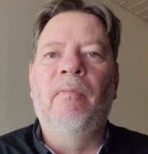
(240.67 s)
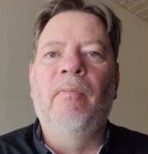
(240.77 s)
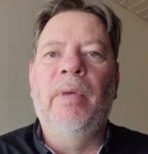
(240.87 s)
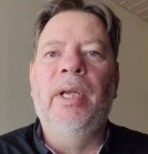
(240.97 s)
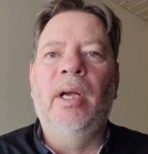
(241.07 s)

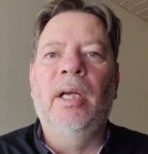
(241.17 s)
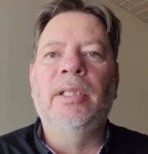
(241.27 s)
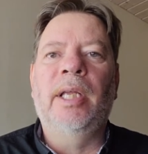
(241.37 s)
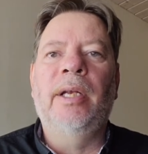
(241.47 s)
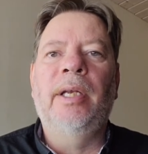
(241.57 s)
we are
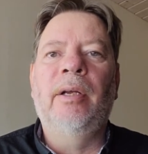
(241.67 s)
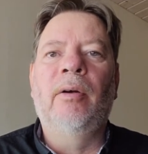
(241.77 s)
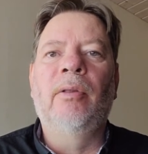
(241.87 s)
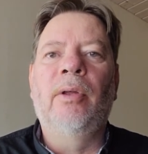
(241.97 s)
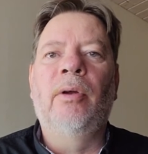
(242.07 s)
standing
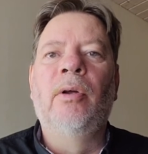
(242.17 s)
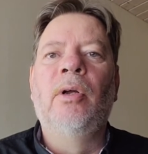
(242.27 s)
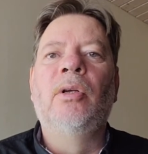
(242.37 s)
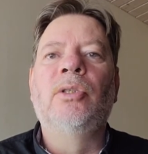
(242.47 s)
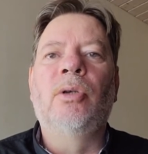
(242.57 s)
on the
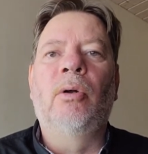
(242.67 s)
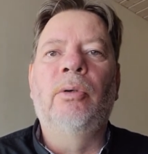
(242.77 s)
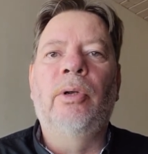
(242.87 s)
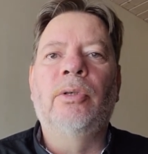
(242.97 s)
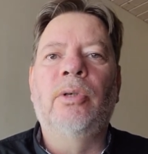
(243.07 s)

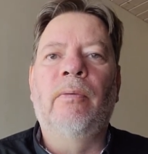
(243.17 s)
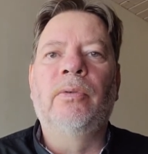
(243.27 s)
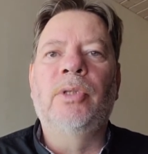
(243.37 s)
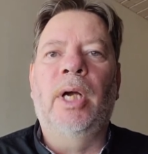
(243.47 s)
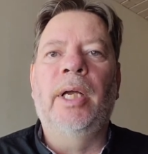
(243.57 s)
shoulders of
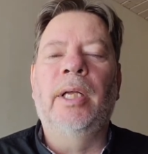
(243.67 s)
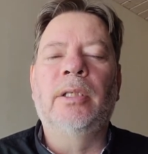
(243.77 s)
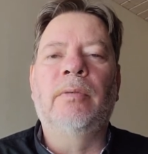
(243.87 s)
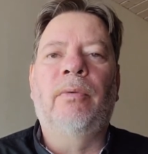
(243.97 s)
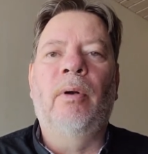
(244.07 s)

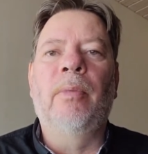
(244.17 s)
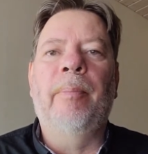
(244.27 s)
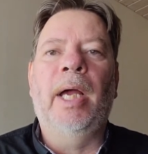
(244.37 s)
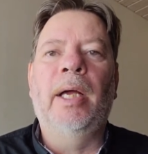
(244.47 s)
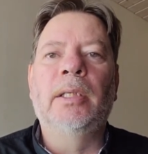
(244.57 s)
giants from the
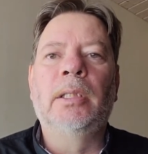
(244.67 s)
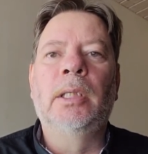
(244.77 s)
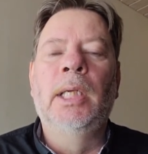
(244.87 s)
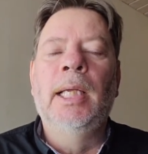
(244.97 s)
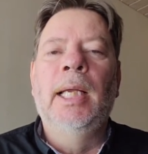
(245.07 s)
past.
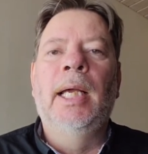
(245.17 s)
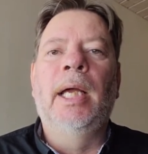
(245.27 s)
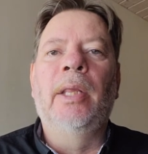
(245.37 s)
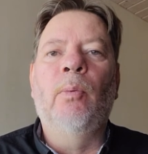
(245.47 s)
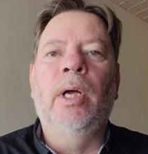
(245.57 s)

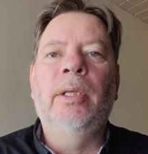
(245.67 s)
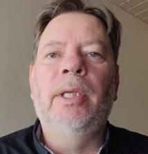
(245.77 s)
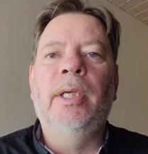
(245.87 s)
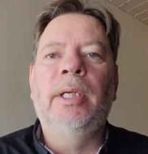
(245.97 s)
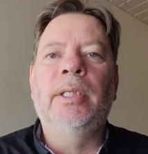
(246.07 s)
And one
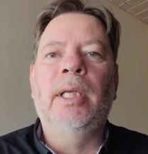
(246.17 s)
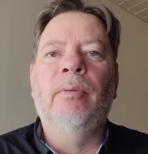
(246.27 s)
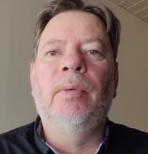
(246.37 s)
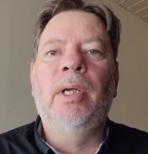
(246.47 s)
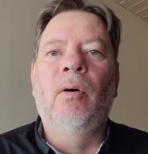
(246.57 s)
thing is
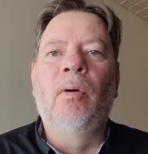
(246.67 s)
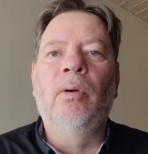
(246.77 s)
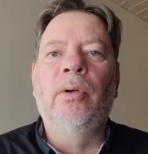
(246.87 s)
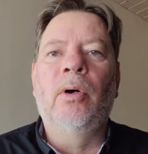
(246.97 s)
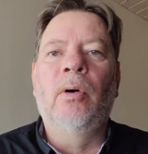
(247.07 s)
that we all
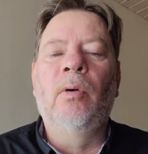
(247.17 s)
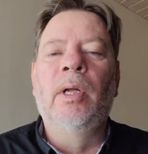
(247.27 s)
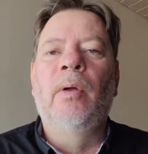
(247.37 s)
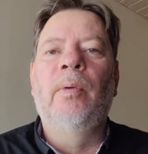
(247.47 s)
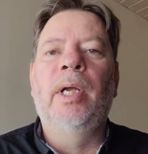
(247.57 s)
know
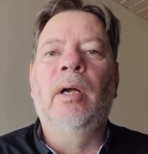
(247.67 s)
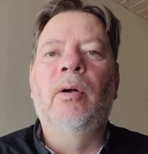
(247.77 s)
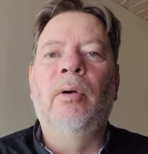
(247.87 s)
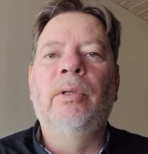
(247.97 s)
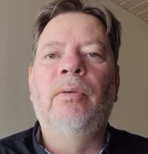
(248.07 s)
we are
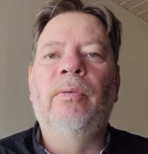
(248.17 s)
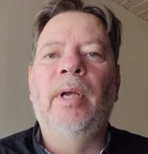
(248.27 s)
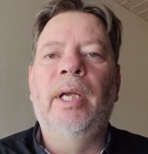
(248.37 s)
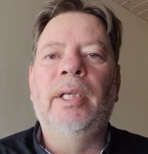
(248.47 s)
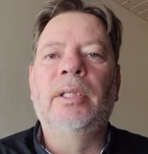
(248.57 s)
going to
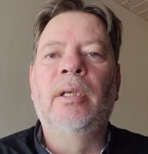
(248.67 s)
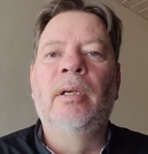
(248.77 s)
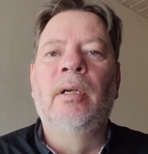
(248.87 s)
face